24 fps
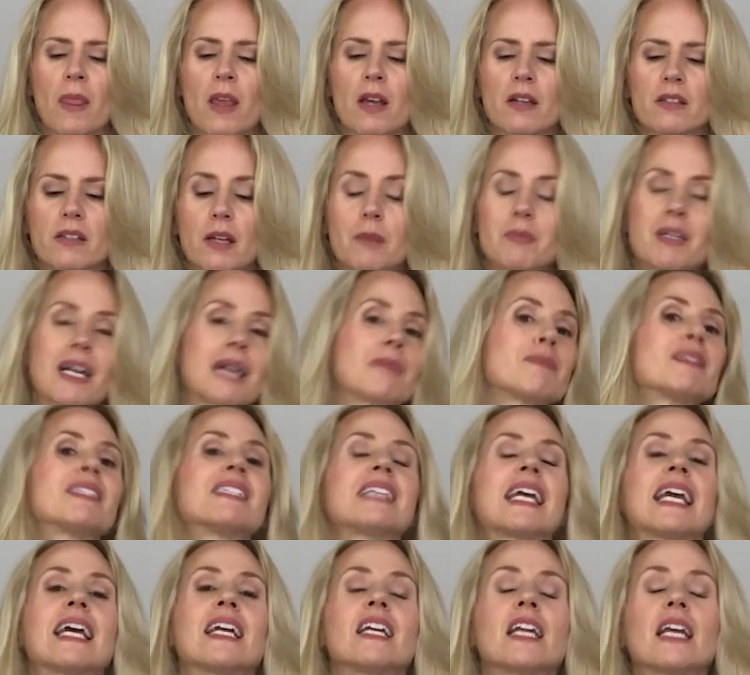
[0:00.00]
Sometimes
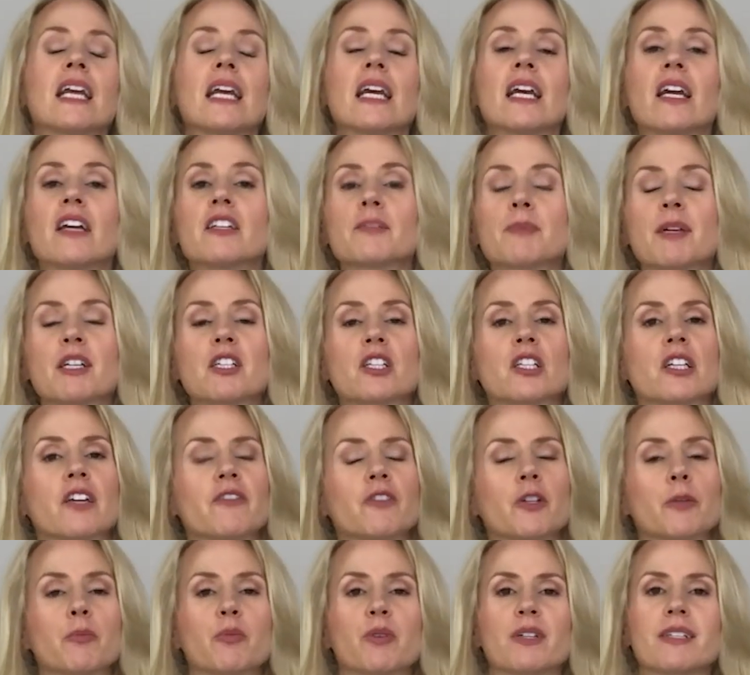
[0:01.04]
standing, especially if
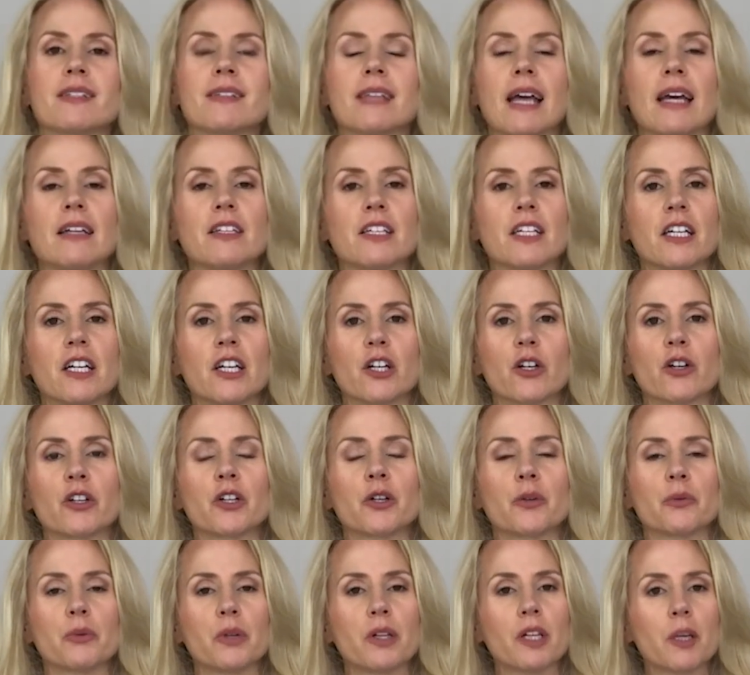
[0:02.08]
you're presenting or you're
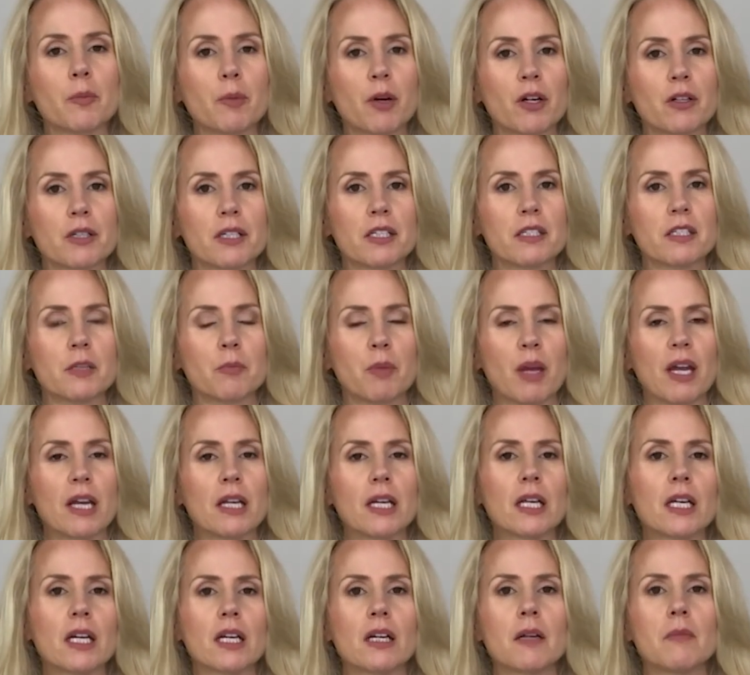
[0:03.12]
really
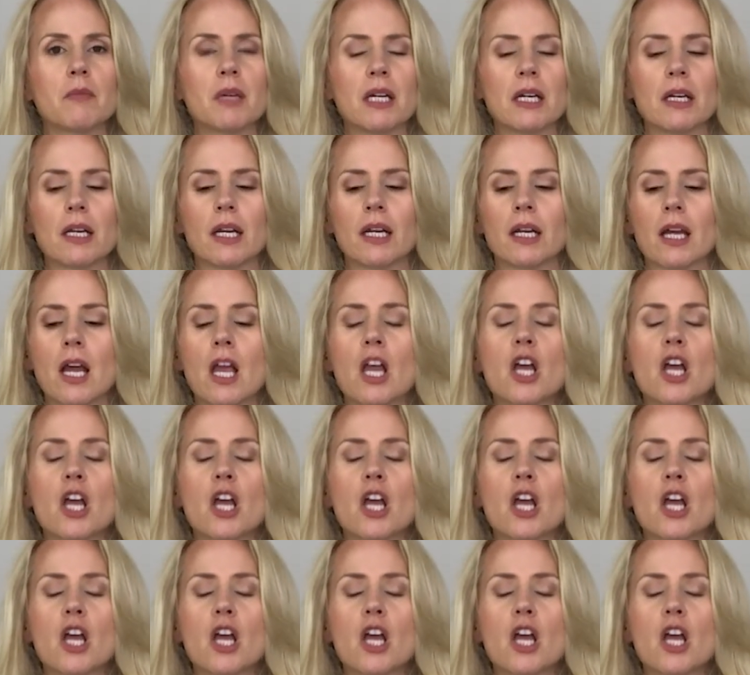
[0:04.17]
participating in a meeting,